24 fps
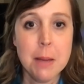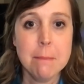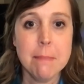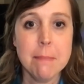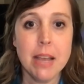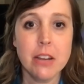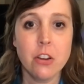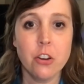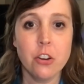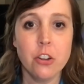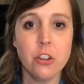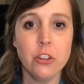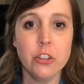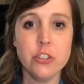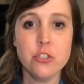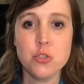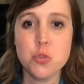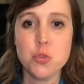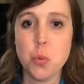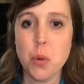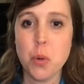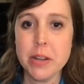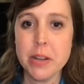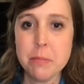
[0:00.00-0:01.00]
My girl is
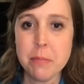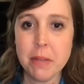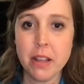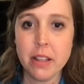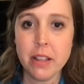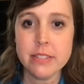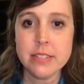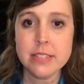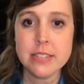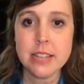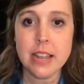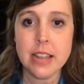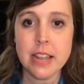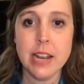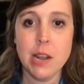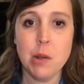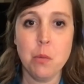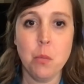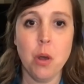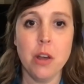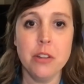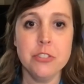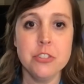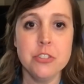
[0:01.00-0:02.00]
20 months and I
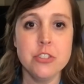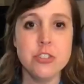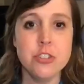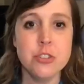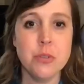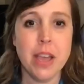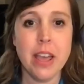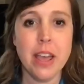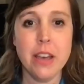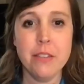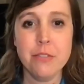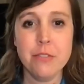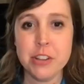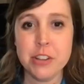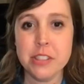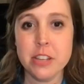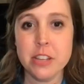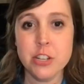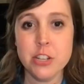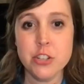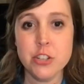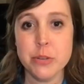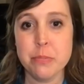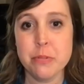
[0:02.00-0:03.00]
want to do
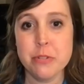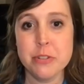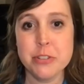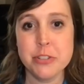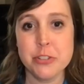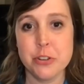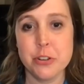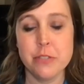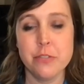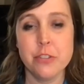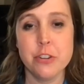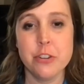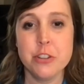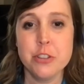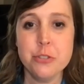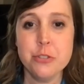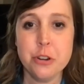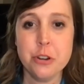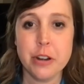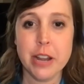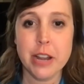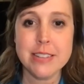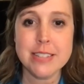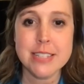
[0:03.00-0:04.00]
everything to preserve her
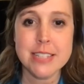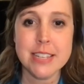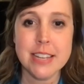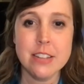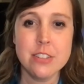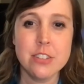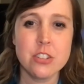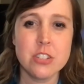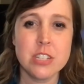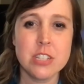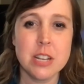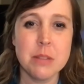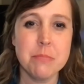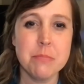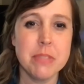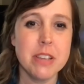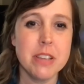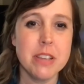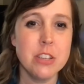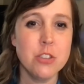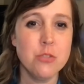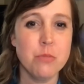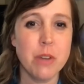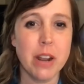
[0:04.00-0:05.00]
uterus. Is there
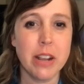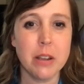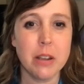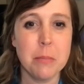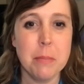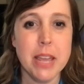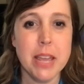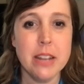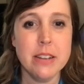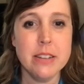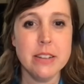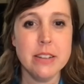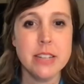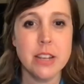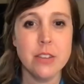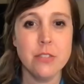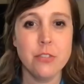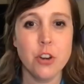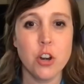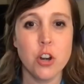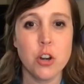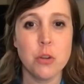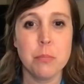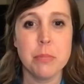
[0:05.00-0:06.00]
something you recommend give
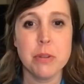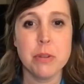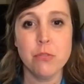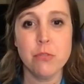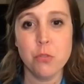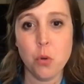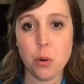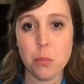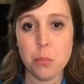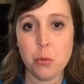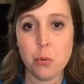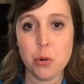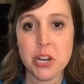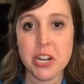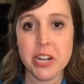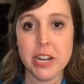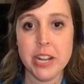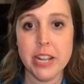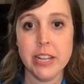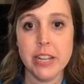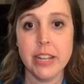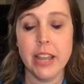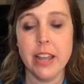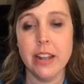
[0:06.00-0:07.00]
her before
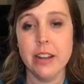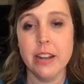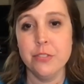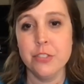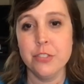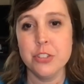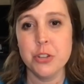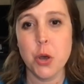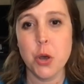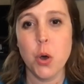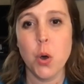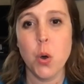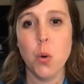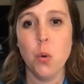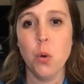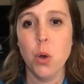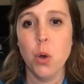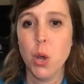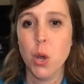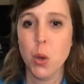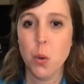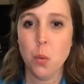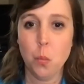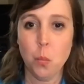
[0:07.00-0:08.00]
breeding? And if so,
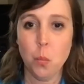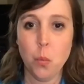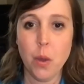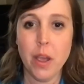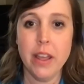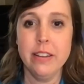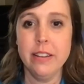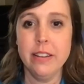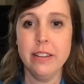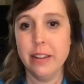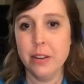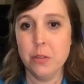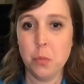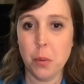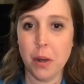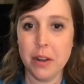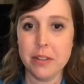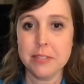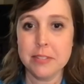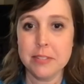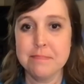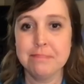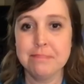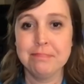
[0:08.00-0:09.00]
when and
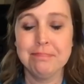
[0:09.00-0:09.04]
what?